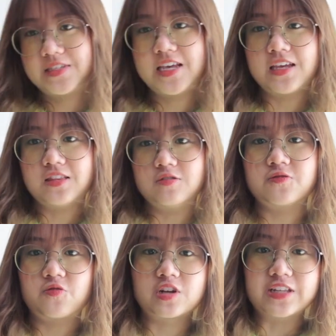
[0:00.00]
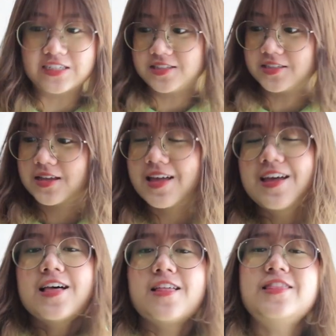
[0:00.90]
Taking those four classes
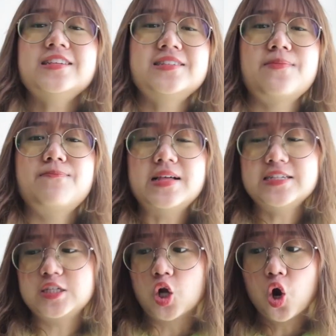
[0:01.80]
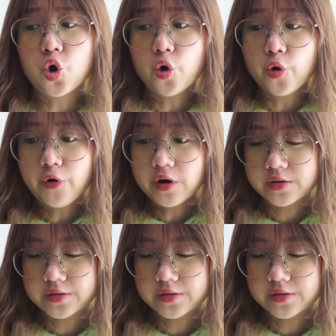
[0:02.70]
this semester.